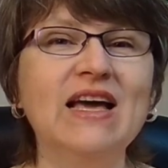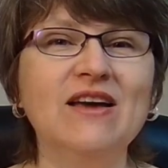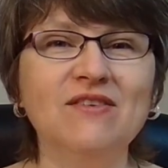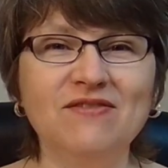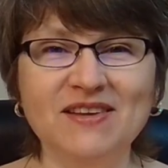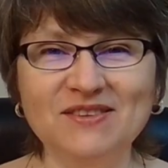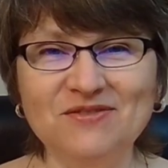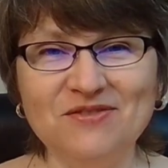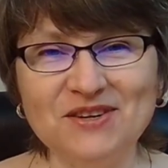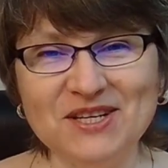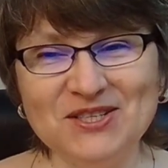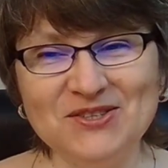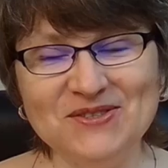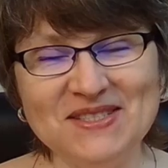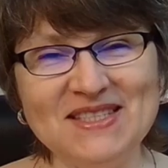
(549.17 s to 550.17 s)
feel free
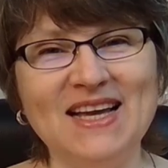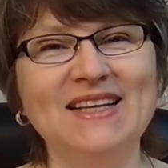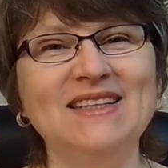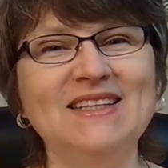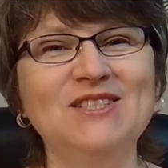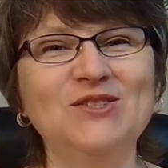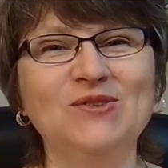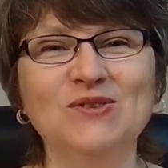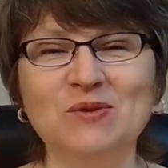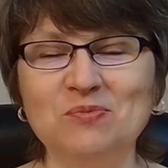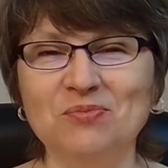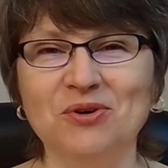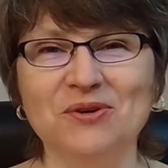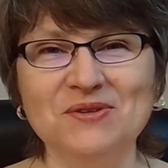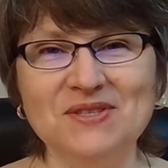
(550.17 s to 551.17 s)
to send it to
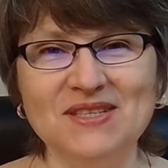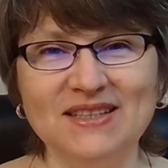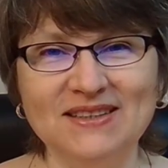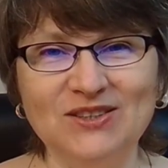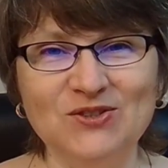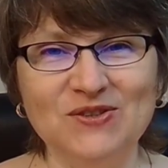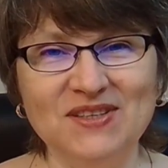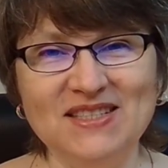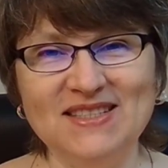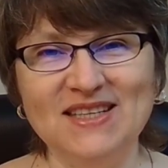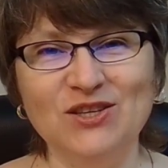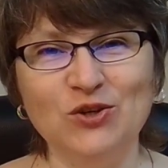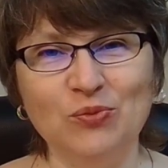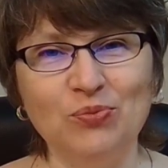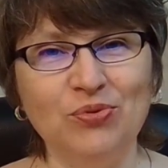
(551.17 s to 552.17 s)
the
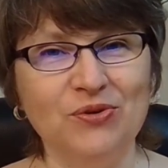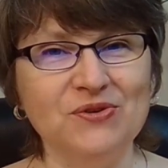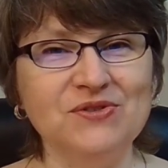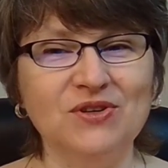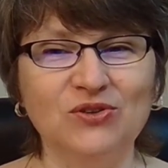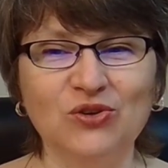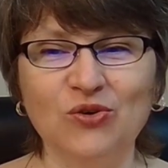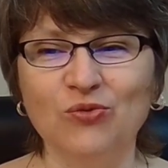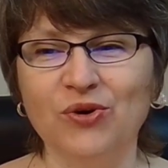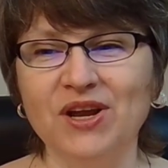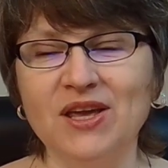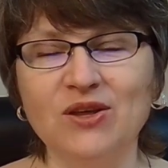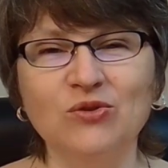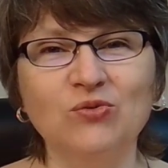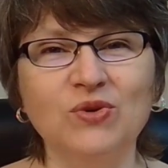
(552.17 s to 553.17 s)
senior person you're
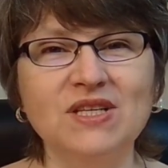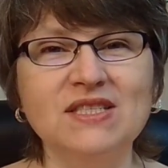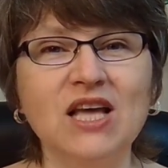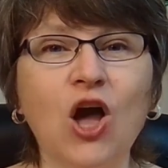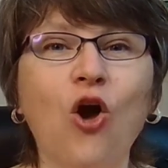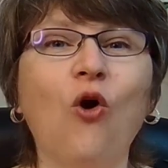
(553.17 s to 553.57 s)
working with,